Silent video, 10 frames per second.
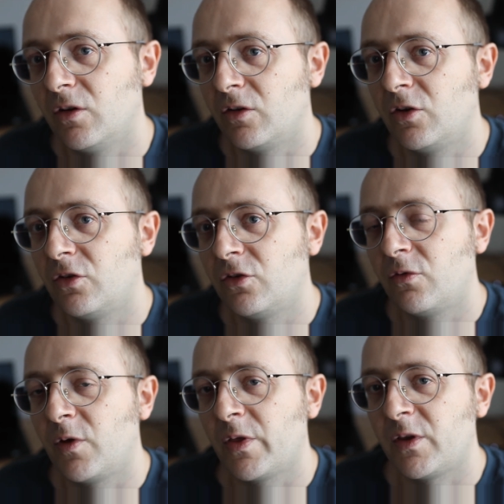This is the
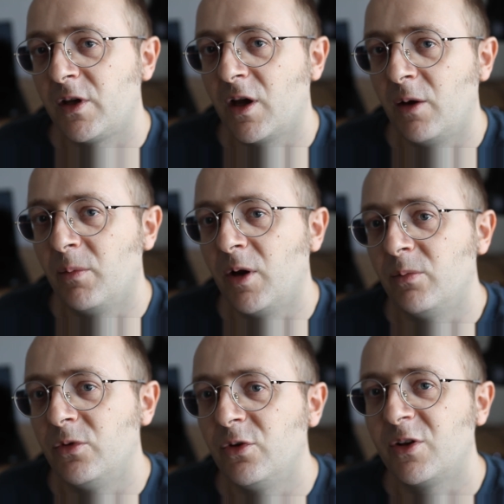third thing
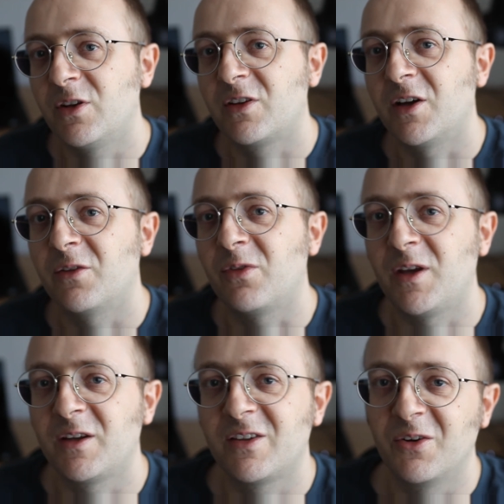I'm doing this kind of
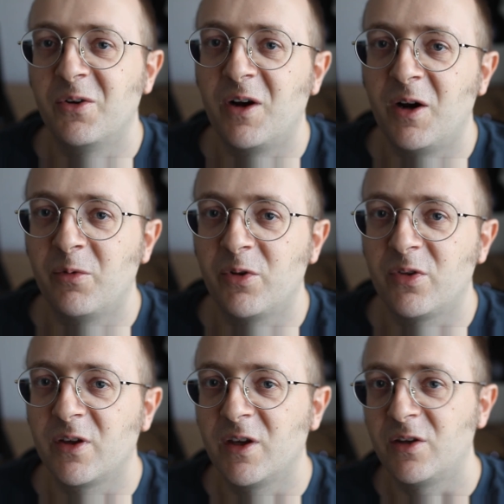thing, so I was
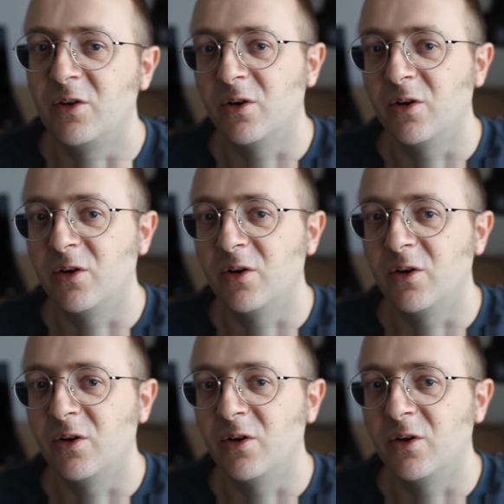thinking,